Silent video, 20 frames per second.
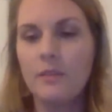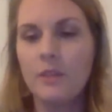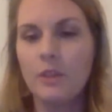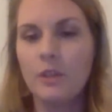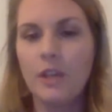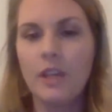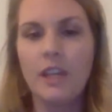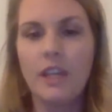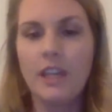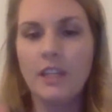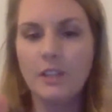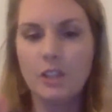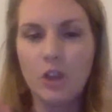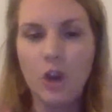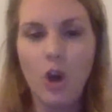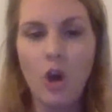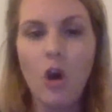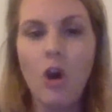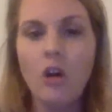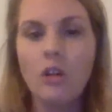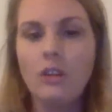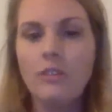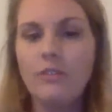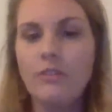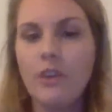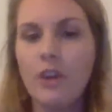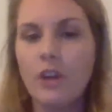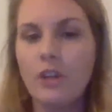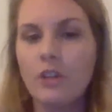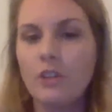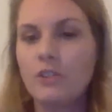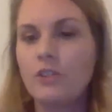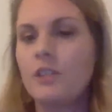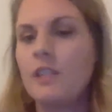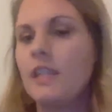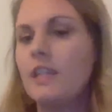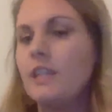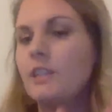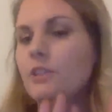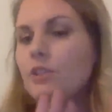Okay, it's all a farce.
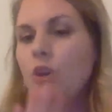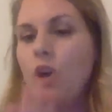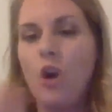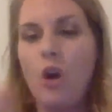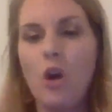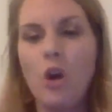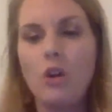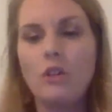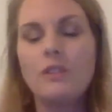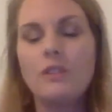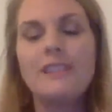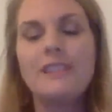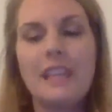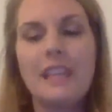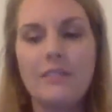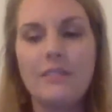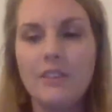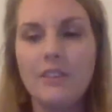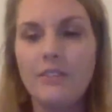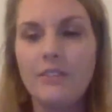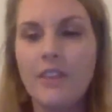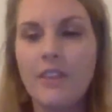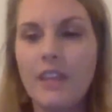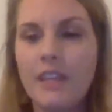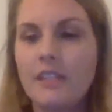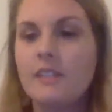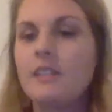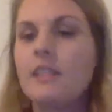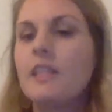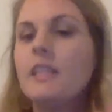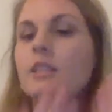It's all saving face.